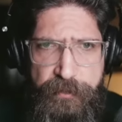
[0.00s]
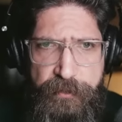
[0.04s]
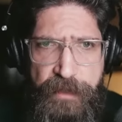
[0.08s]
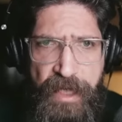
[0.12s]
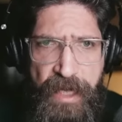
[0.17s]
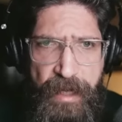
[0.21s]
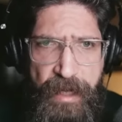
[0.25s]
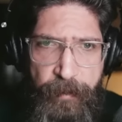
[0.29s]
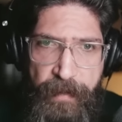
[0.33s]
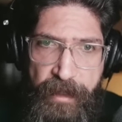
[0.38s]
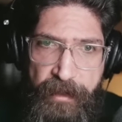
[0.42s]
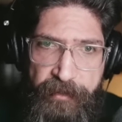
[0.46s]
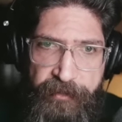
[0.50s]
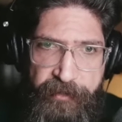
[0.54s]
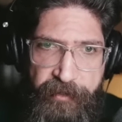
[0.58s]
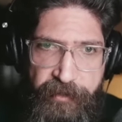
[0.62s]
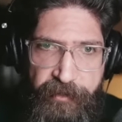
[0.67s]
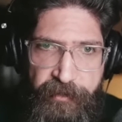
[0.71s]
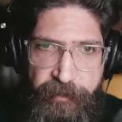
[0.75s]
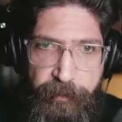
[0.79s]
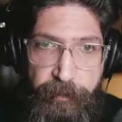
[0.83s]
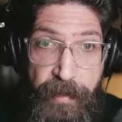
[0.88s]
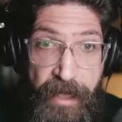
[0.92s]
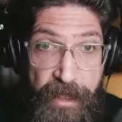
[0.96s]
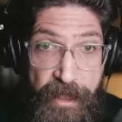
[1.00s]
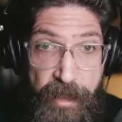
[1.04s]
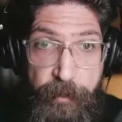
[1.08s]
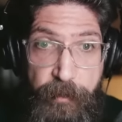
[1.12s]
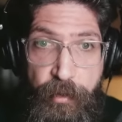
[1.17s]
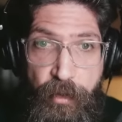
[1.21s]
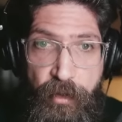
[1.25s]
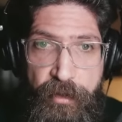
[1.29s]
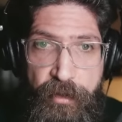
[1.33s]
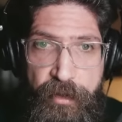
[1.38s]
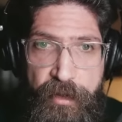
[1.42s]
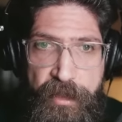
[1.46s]
Hamas's
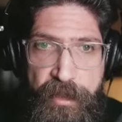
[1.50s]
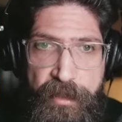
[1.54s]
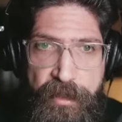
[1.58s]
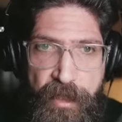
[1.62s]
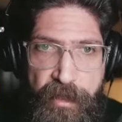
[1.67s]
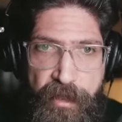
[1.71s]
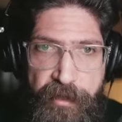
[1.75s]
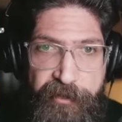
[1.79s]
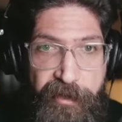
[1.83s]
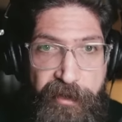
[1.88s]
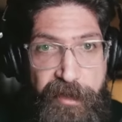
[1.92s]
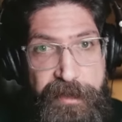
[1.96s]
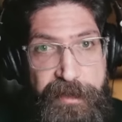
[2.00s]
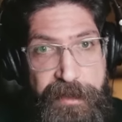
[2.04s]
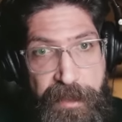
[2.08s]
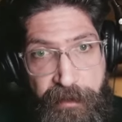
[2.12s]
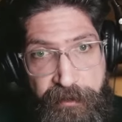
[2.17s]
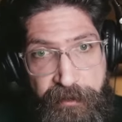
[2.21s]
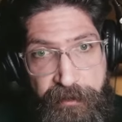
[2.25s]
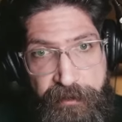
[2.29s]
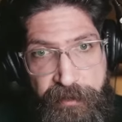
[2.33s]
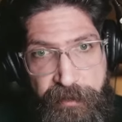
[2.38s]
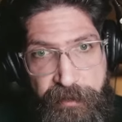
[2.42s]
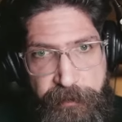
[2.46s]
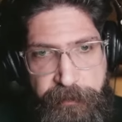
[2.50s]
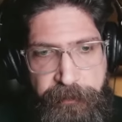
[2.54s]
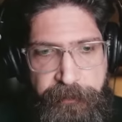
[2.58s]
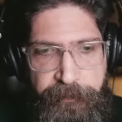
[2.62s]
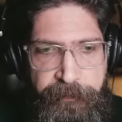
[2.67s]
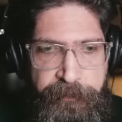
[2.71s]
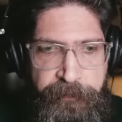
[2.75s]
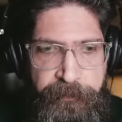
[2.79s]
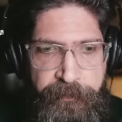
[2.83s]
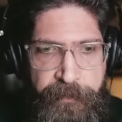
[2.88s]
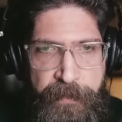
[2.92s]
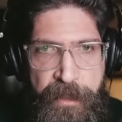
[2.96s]
backbone in Gaza yet.
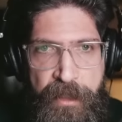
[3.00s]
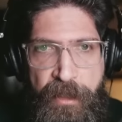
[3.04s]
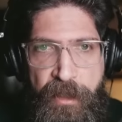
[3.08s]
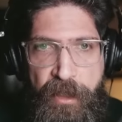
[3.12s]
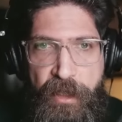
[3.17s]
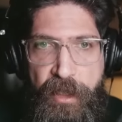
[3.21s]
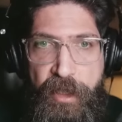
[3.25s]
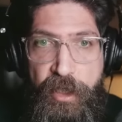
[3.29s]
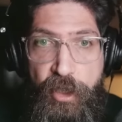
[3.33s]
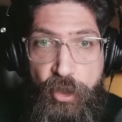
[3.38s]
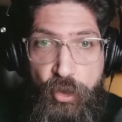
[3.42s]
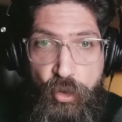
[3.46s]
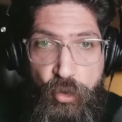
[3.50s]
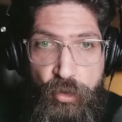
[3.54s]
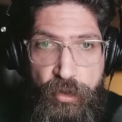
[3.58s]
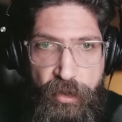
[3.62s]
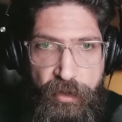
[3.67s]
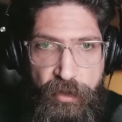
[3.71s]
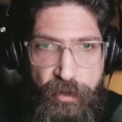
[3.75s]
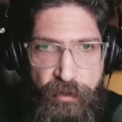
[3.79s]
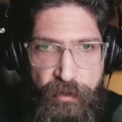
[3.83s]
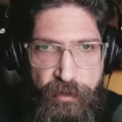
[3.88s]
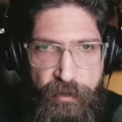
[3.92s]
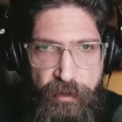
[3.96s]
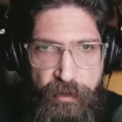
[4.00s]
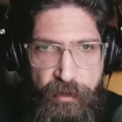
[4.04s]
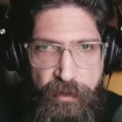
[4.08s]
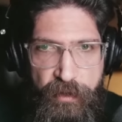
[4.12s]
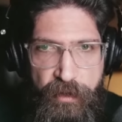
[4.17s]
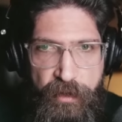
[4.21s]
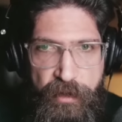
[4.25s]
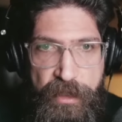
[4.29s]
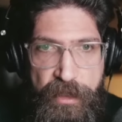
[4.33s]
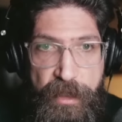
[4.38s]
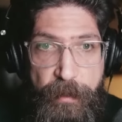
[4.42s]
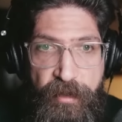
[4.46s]
He couldn't
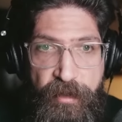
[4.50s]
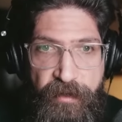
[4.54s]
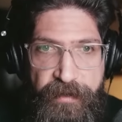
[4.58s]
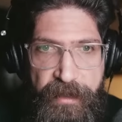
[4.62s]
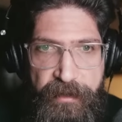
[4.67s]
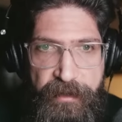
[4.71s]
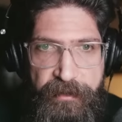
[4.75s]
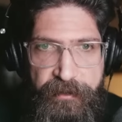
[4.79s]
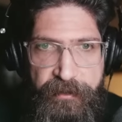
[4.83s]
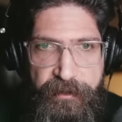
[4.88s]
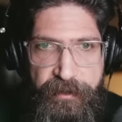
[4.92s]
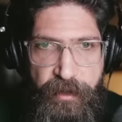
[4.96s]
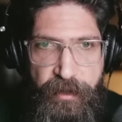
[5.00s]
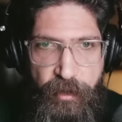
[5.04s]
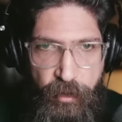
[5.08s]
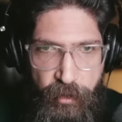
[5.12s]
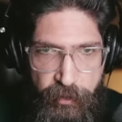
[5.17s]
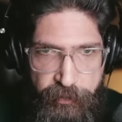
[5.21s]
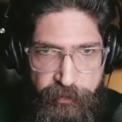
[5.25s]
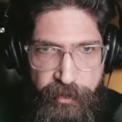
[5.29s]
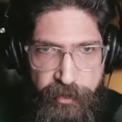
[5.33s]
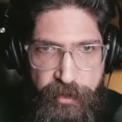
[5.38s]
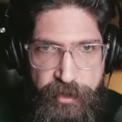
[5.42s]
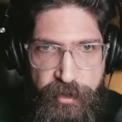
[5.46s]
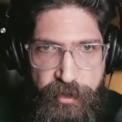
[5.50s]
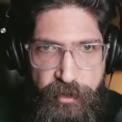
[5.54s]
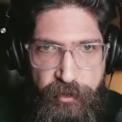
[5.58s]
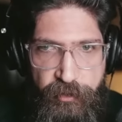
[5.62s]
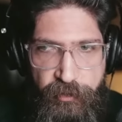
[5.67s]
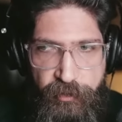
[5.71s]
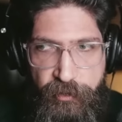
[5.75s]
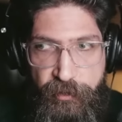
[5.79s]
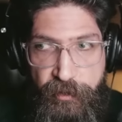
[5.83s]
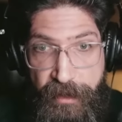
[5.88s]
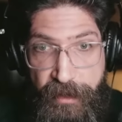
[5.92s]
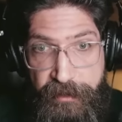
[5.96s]
liberate the
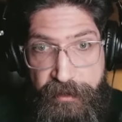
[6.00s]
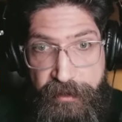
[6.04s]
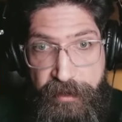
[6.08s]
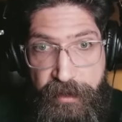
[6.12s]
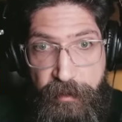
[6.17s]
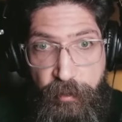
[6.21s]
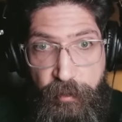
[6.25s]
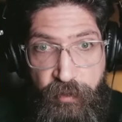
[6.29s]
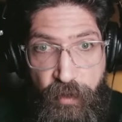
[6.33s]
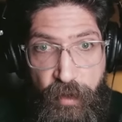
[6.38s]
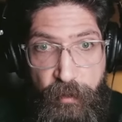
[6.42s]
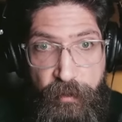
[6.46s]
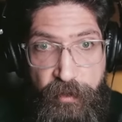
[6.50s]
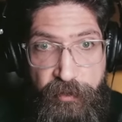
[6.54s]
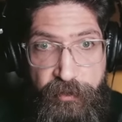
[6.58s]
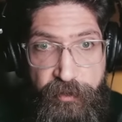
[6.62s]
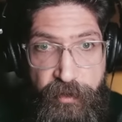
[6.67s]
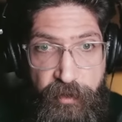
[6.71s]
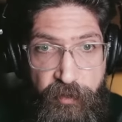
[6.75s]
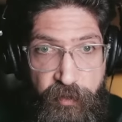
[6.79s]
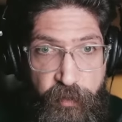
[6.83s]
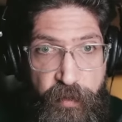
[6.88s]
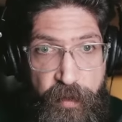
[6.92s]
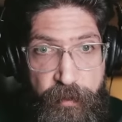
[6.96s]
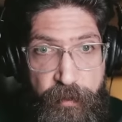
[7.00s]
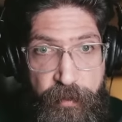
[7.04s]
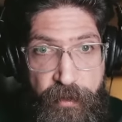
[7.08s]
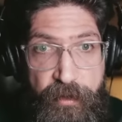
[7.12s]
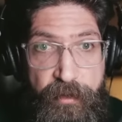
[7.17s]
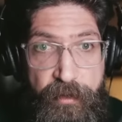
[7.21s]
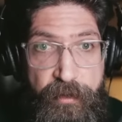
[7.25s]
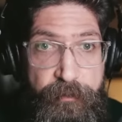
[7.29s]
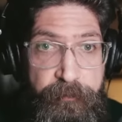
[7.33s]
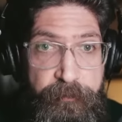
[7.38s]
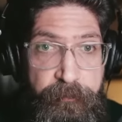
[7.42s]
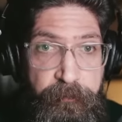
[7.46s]
hostages that he promised his
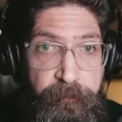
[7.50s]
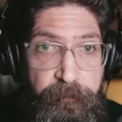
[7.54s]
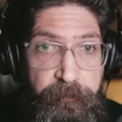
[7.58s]
people.